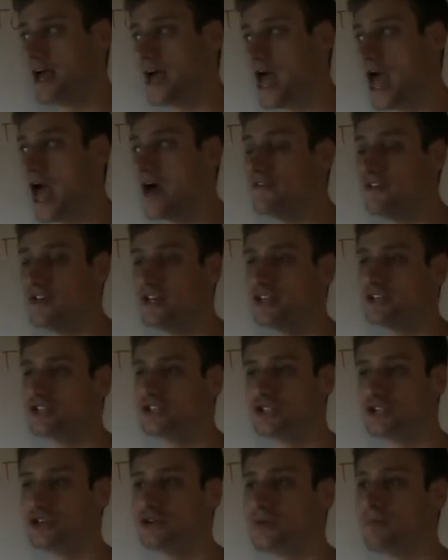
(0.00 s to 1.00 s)
having
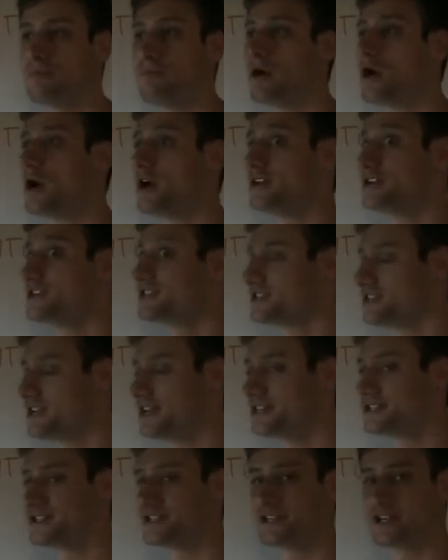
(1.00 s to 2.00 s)

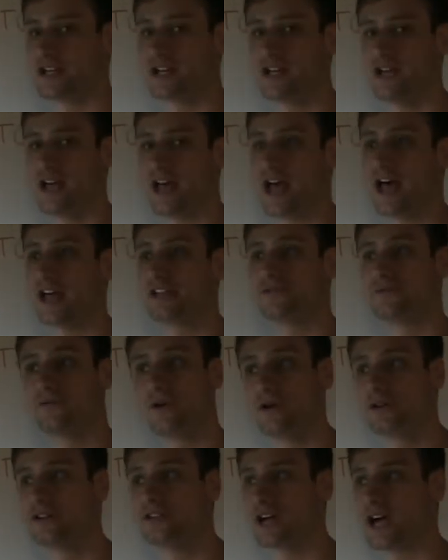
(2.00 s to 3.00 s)
0.6 as
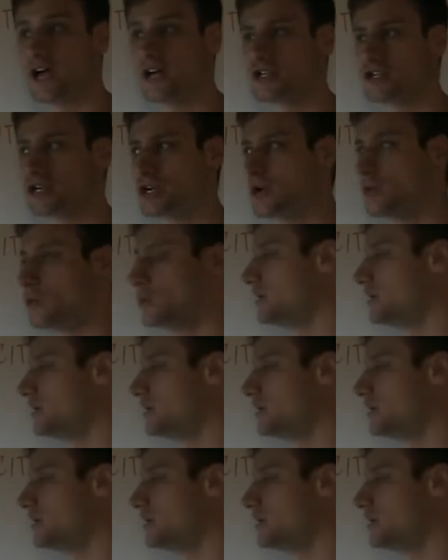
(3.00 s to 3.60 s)
voltage, we